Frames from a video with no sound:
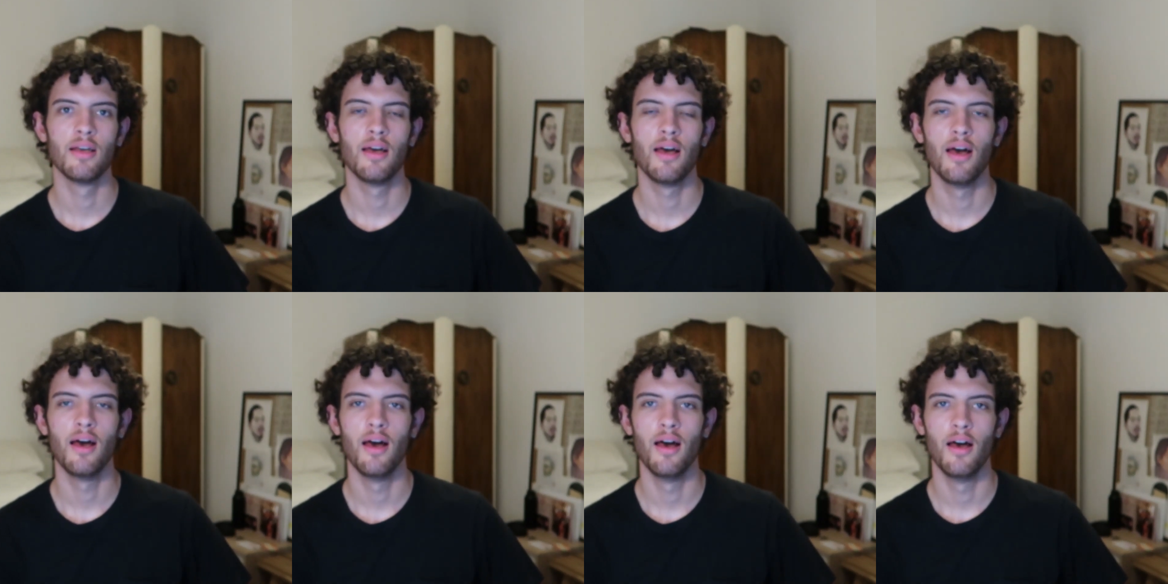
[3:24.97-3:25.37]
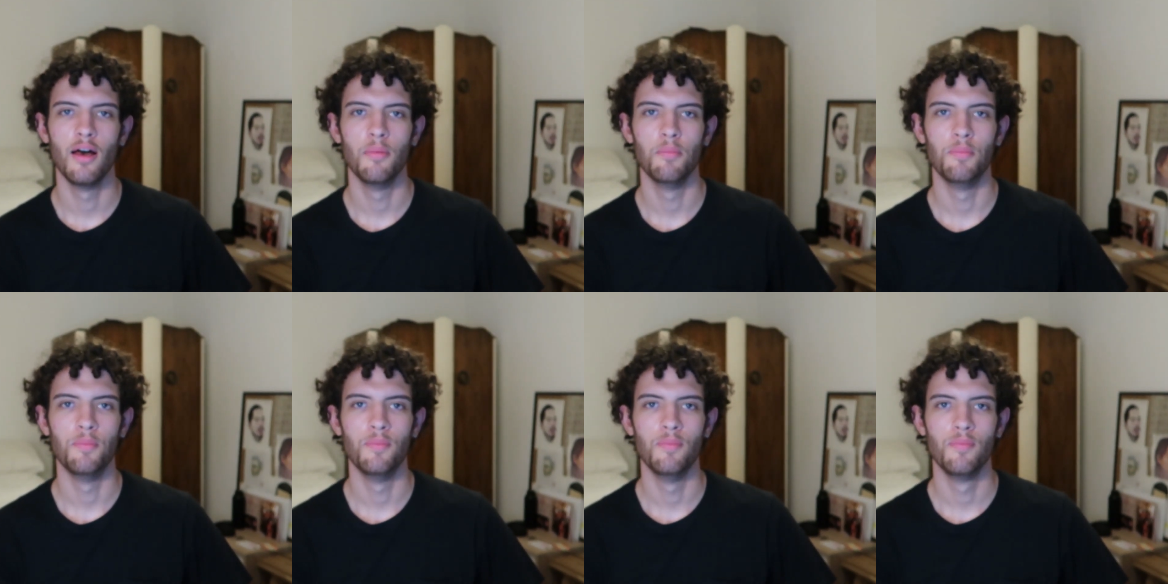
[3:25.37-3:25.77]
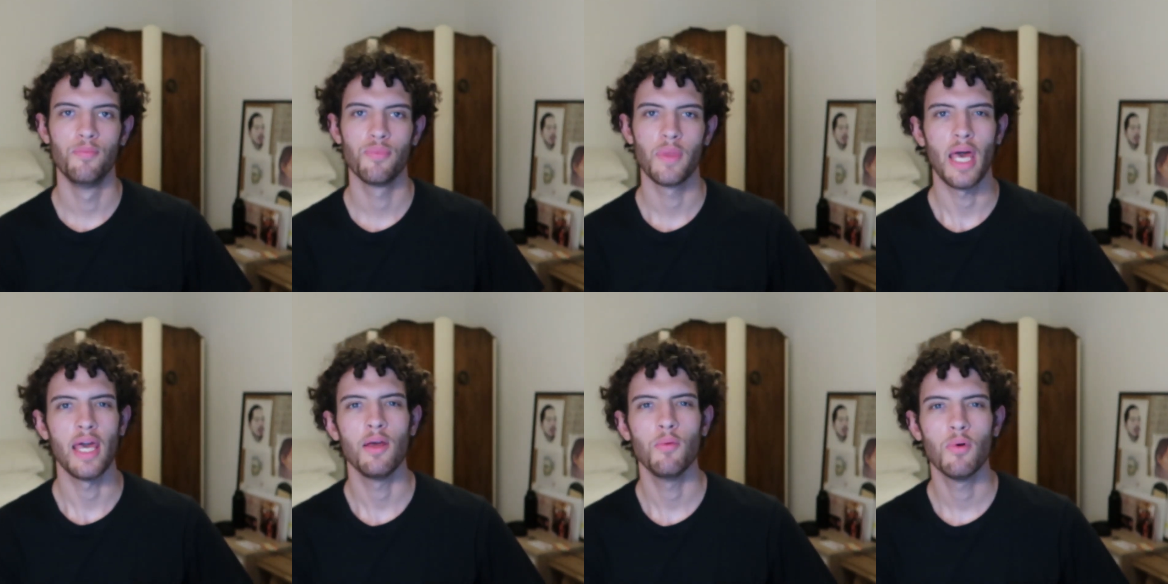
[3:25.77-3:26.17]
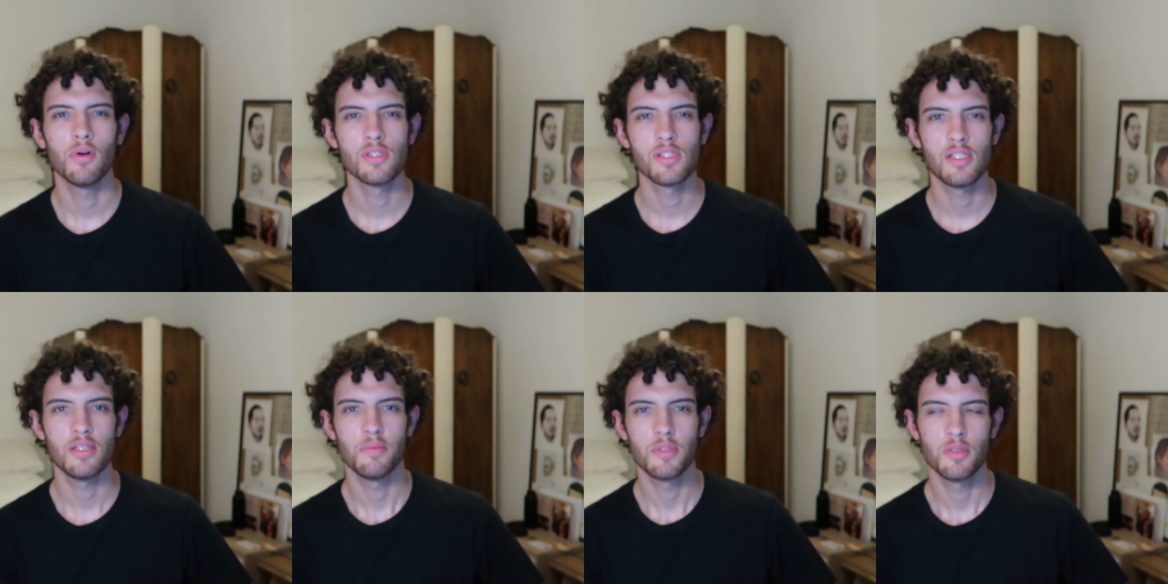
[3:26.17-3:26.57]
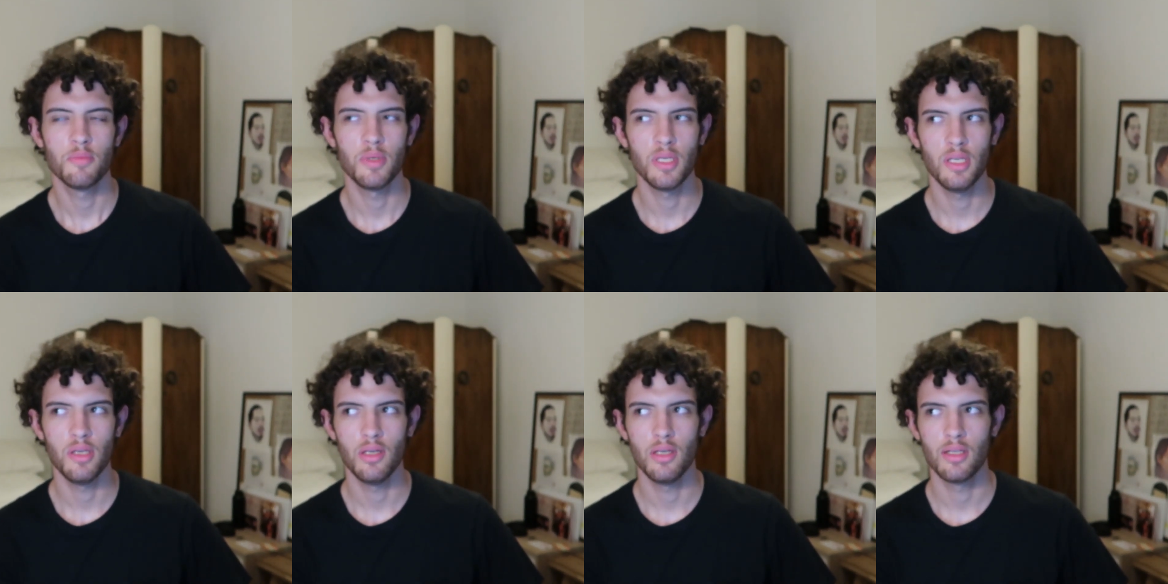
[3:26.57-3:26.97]
A1 seemed to
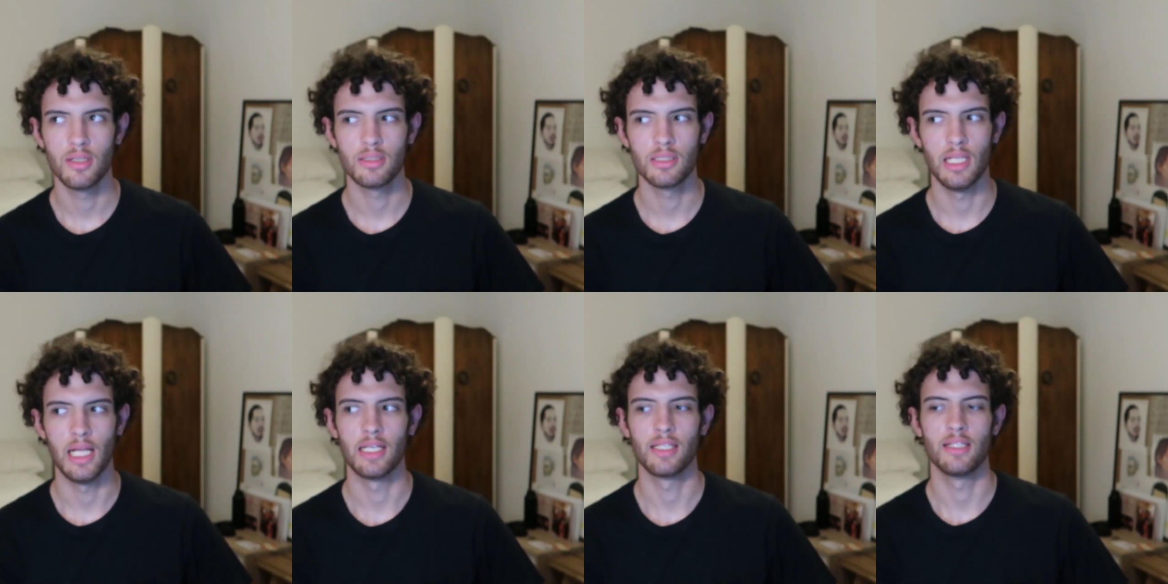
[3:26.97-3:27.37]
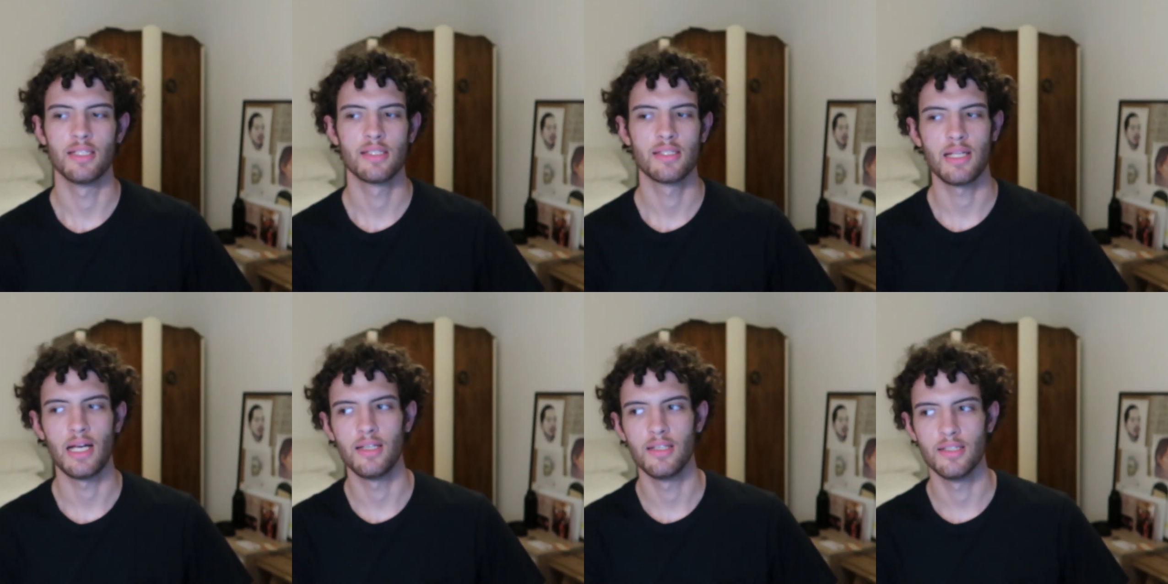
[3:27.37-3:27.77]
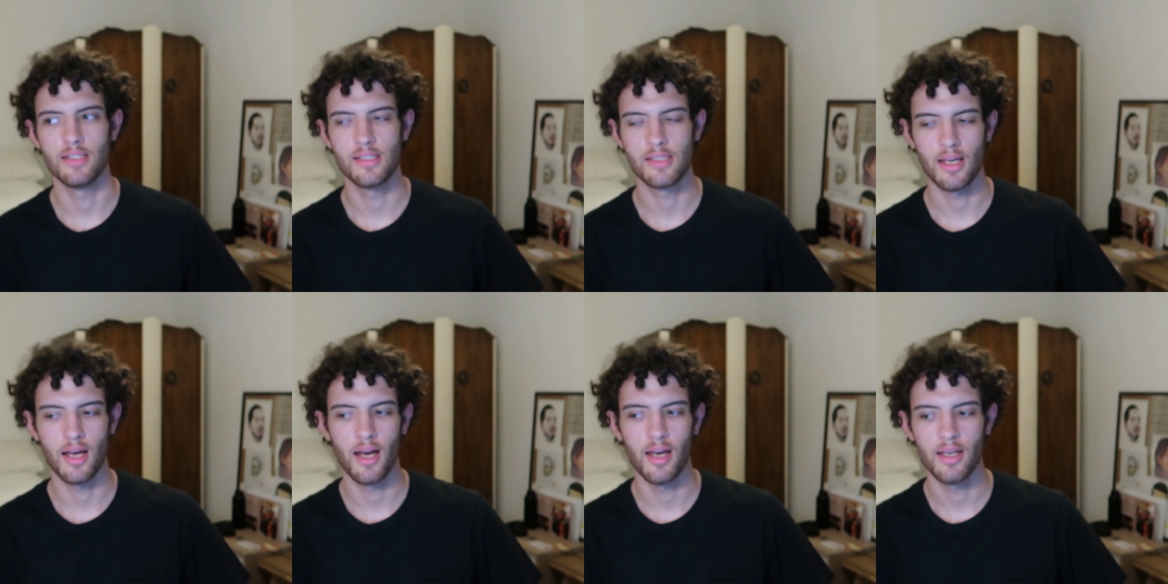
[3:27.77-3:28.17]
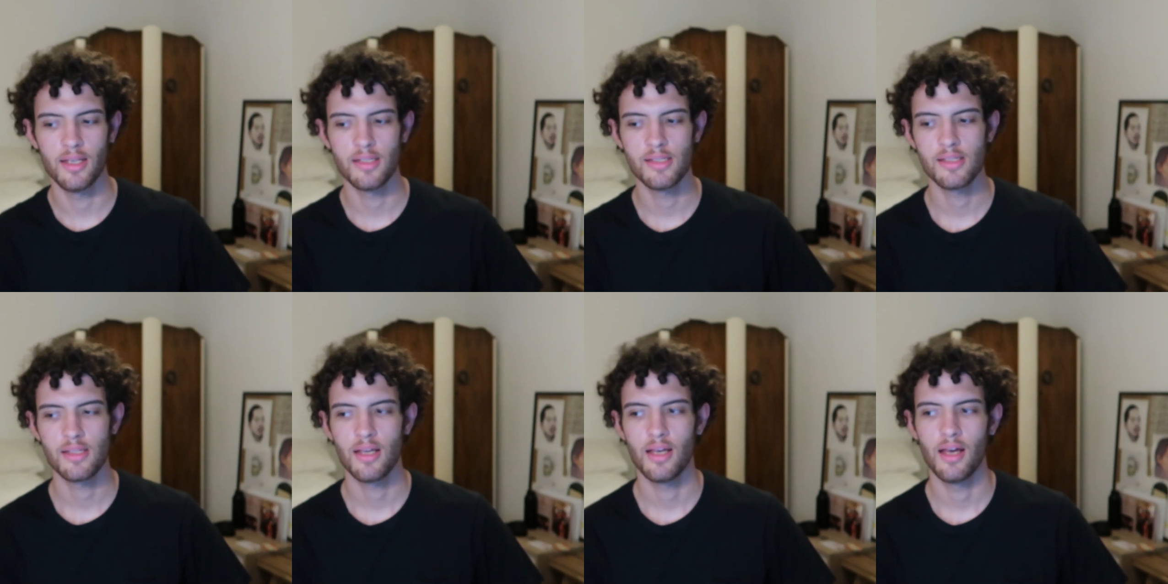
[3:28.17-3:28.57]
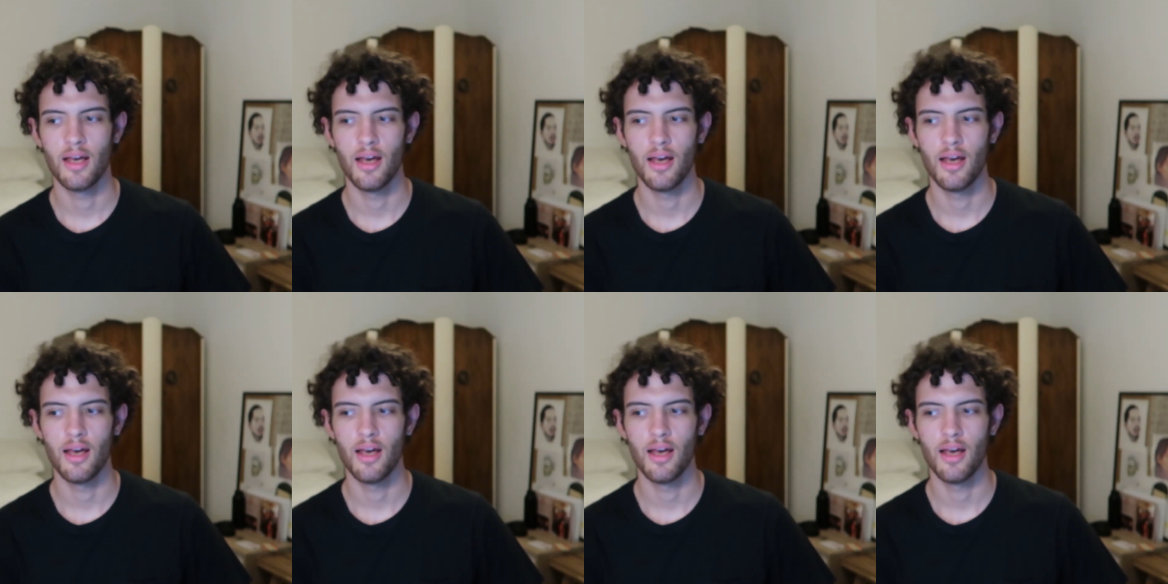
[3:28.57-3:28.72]
be like the standard size.